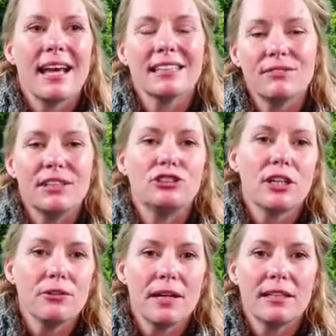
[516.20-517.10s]
activity
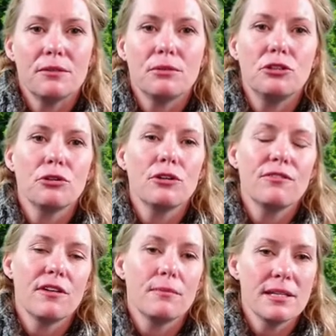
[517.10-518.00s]
generated when you go
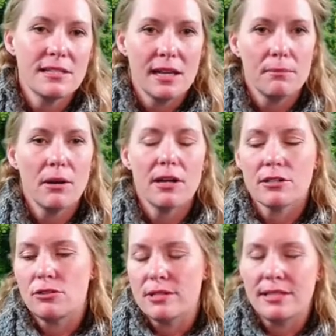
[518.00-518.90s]
from a state park
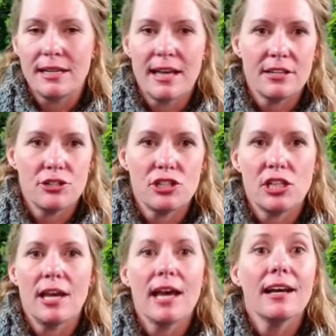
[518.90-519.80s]
to a state energy,